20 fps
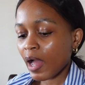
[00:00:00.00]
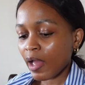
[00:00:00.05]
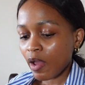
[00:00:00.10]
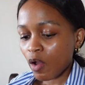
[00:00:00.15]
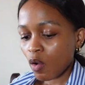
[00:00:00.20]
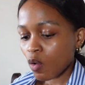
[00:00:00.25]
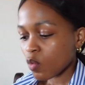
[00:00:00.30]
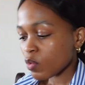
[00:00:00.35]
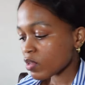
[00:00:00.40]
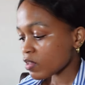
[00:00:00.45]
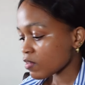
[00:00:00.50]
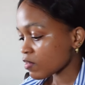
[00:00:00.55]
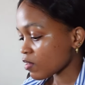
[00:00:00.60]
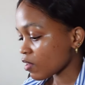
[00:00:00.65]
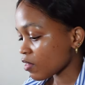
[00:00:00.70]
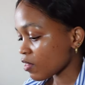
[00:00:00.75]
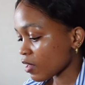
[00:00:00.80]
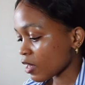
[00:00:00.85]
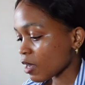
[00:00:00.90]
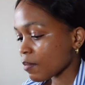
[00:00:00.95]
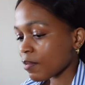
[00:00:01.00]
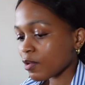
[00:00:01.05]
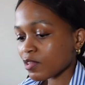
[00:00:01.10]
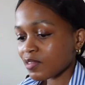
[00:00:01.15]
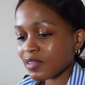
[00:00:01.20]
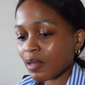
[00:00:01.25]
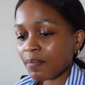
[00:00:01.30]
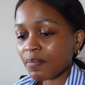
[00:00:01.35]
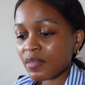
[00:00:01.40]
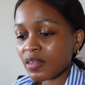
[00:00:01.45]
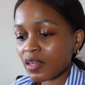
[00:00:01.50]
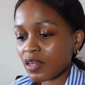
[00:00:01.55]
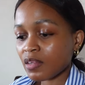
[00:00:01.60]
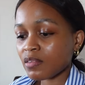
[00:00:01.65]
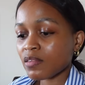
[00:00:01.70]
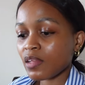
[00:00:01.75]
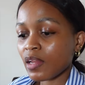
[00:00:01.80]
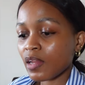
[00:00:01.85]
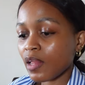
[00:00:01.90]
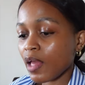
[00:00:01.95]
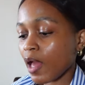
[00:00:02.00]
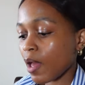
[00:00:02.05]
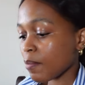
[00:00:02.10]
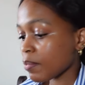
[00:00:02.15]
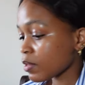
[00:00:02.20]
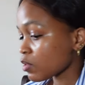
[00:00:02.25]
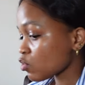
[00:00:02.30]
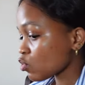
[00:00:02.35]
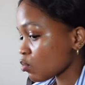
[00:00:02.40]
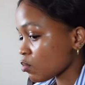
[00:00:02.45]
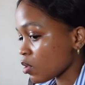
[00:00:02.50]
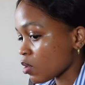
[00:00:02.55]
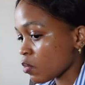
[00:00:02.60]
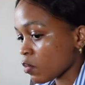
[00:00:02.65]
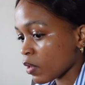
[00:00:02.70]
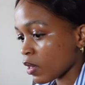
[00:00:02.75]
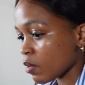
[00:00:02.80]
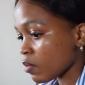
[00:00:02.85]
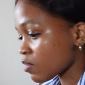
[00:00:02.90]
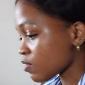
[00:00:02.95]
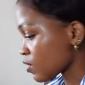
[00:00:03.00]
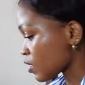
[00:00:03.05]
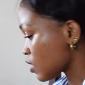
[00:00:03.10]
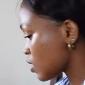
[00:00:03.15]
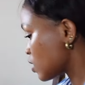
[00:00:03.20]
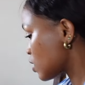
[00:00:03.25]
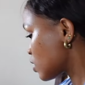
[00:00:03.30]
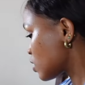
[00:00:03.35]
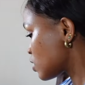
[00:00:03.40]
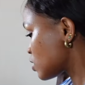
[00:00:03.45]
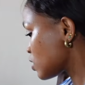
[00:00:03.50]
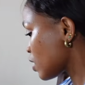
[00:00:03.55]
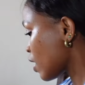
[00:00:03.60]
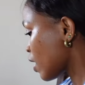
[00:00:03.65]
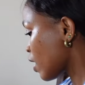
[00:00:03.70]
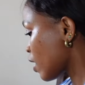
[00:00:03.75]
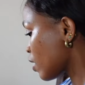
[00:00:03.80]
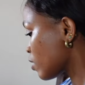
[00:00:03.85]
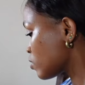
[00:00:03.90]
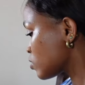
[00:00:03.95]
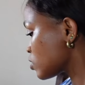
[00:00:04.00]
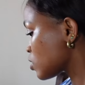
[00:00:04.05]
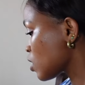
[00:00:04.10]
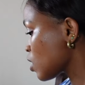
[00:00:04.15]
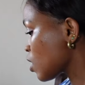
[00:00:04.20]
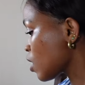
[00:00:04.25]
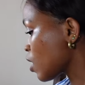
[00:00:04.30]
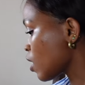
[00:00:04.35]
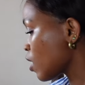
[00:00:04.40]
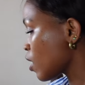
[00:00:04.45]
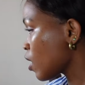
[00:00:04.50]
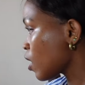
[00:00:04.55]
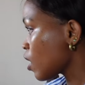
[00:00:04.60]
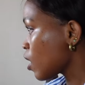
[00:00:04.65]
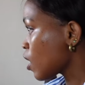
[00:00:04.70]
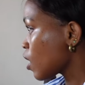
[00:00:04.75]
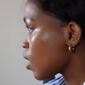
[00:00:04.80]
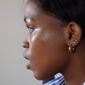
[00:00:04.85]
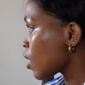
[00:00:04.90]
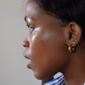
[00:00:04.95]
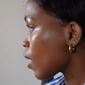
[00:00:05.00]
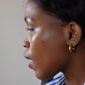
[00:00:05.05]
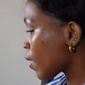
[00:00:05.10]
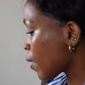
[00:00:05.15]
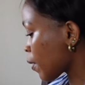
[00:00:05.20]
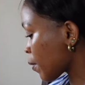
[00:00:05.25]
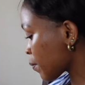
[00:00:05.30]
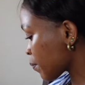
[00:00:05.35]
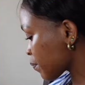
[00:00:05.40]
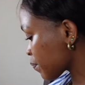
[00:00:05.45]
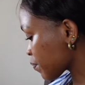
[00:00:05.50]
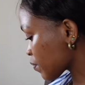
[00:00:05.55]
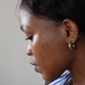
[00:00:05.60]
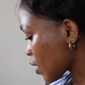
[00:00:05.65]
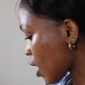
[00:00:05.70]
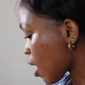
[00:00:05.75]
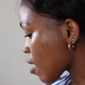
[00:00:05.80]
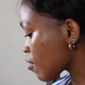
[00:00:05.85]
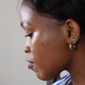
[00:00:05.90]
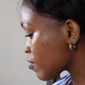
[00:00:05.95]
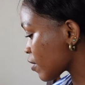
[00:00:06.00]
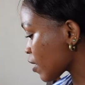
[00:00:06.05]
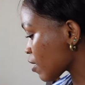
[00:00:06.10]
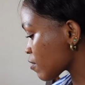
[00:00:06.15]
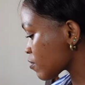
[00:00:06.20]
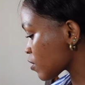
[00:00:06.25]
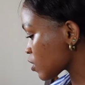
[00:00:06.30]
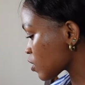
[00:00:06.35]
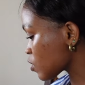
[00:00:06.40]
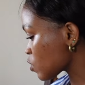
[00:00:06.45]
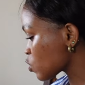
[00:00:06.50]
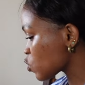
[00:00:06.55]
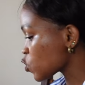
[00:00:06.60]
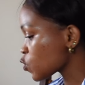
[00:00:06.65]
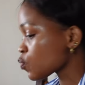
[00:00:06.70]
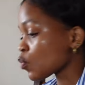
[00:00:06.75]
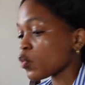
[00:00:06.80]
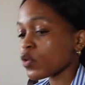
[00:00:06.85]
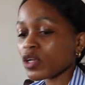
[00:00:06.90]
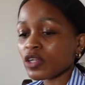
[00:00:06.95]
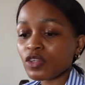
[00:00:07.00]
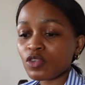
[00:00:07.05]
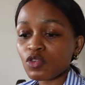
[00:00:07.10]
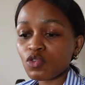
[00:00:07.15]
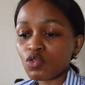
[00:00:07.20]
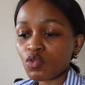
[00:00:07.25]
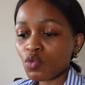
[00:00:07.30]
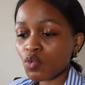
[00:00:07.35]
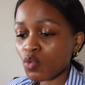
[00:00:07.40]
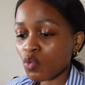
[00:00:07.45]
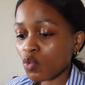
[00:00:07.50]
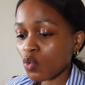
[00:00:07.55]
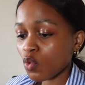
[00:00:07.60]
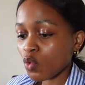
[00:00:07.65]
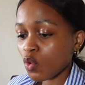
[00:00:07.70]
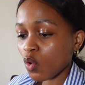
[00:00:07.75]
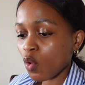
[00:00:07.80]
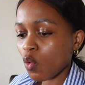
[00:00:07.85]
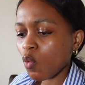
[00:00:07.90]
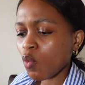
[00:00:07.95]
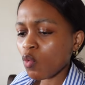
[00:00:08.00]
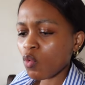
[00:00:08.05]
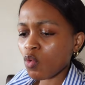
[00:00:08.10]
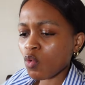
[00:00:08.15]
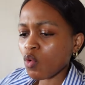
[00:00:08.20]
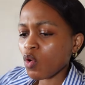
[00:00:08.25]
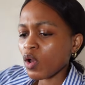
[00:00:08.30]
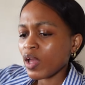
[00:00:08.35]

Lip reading: I always think about some things that happened to me when I was a kid, and I've never spoken to or